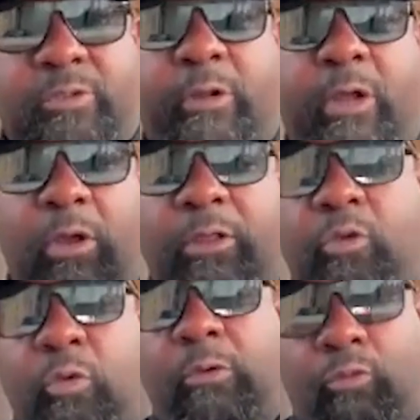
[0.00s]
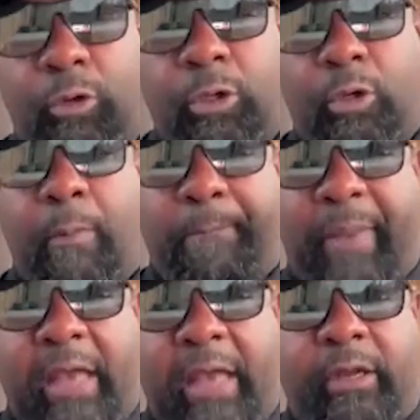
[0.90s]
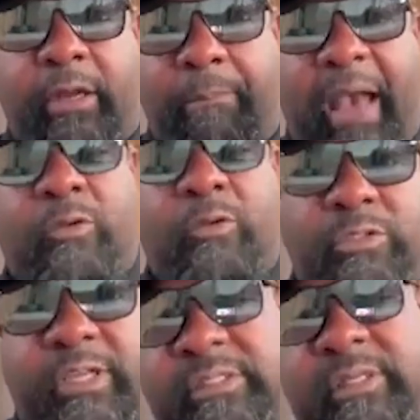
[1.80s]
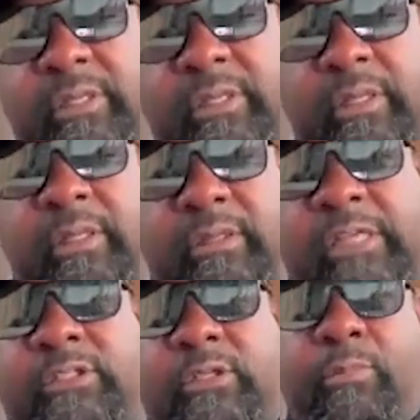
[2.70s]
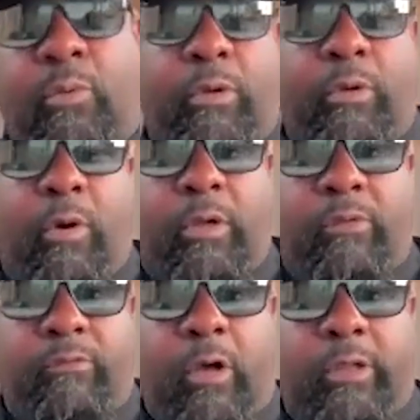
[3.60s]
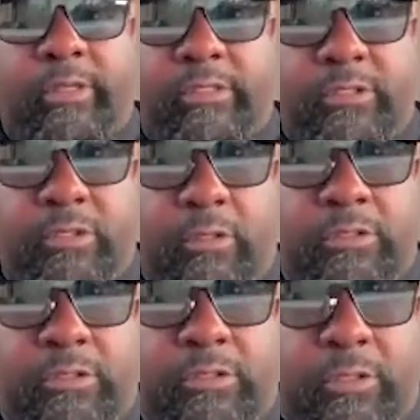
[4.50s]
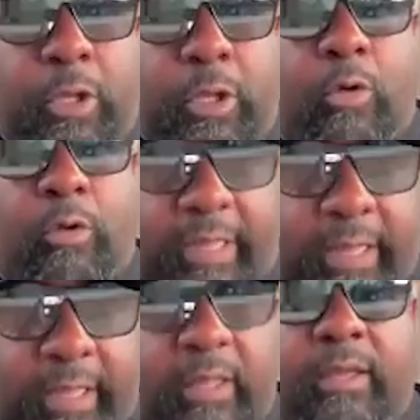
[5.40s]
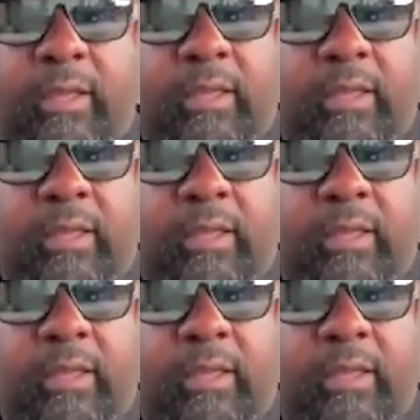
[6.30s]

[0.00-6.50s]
know they went through a real battle and they're battle tested. That's the important part of all this, just to know that